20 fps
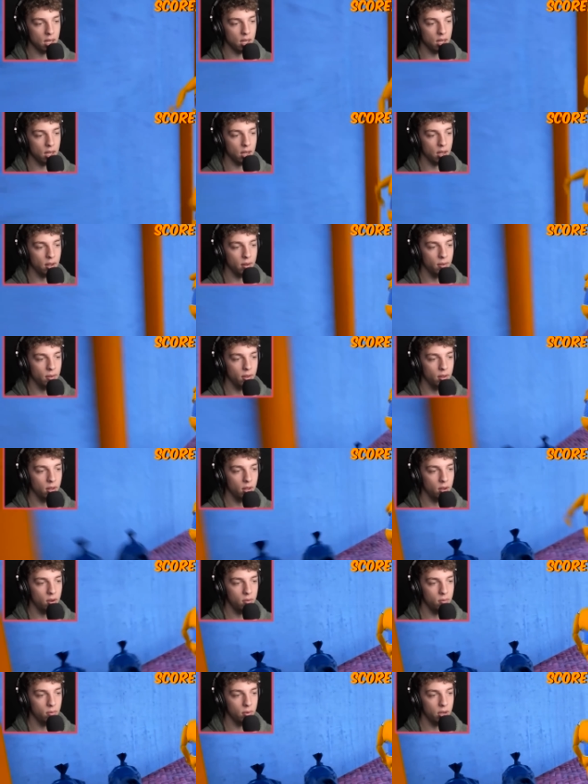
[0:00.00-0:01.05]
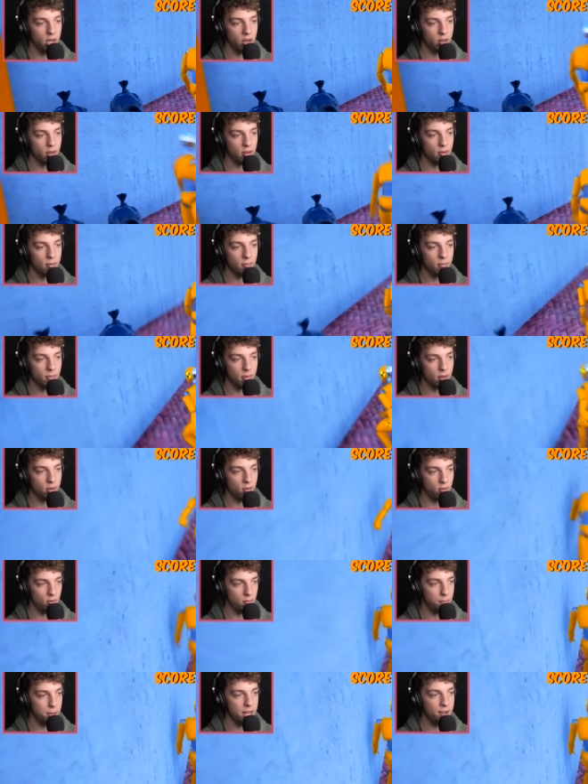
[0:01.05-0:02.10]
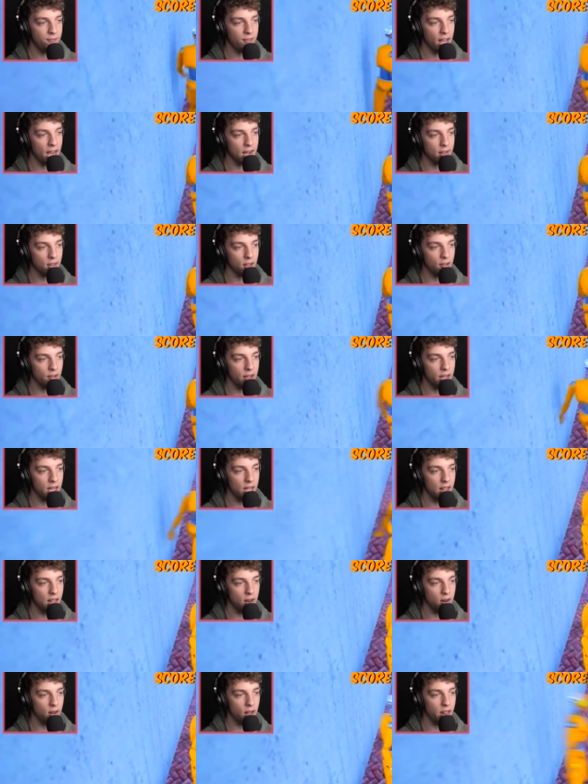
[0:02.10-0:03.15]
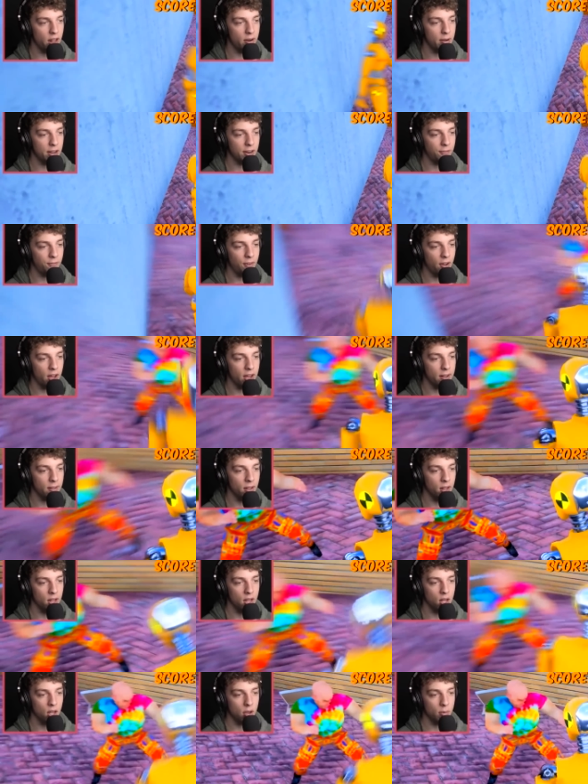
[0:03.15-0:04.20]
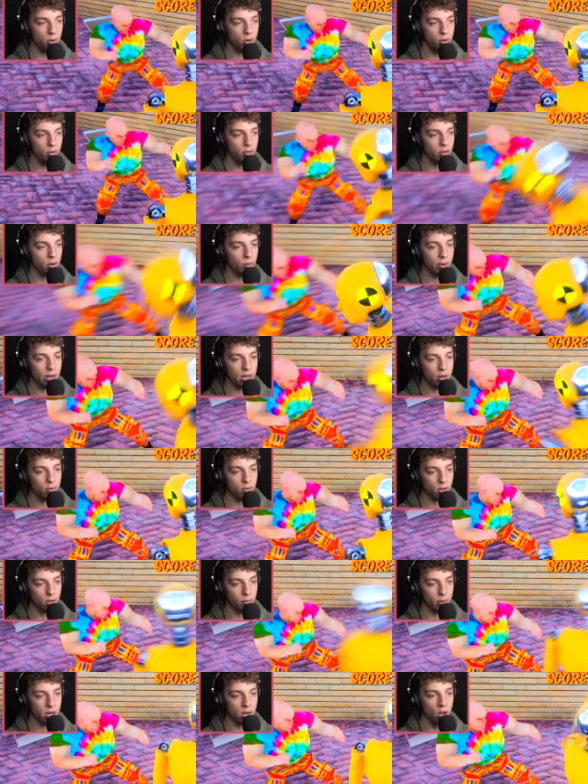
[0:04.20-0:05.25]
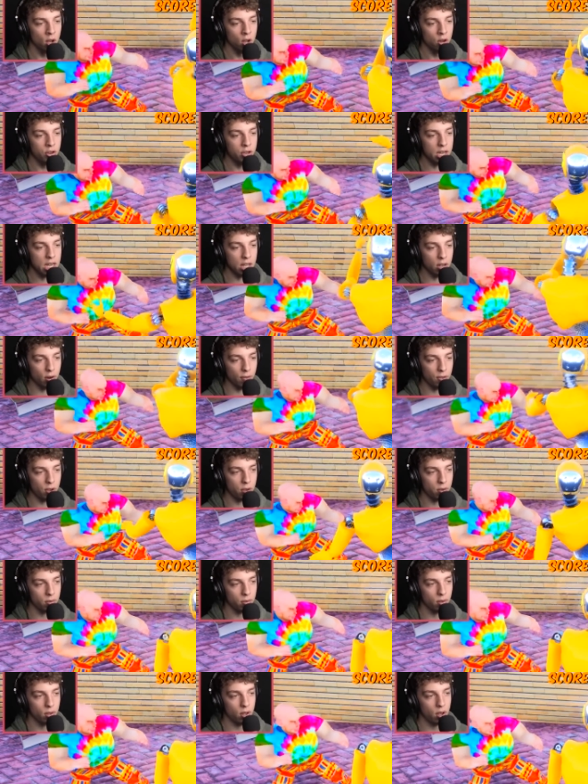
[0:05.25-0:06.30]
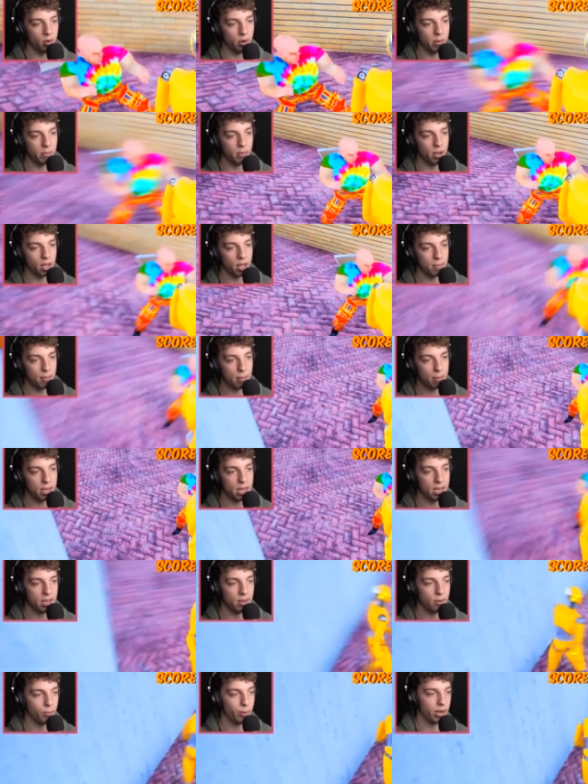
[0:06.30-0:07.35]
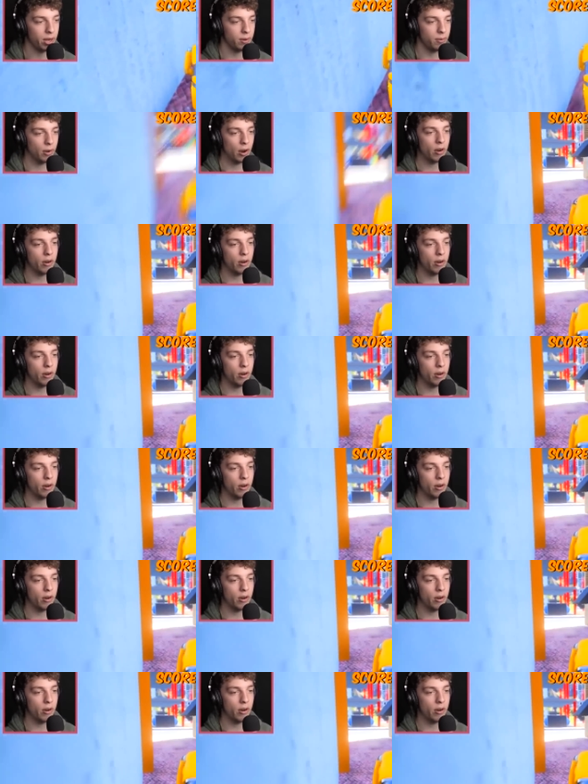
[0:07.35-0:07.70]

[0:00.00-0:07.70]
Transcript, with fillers: Uh. oh, we got some two beefcakes over here that look like they're at the fight. Come on, who's gonna win? Who's gonna win? Neither of you. Oh wait, okay, maybe he did win.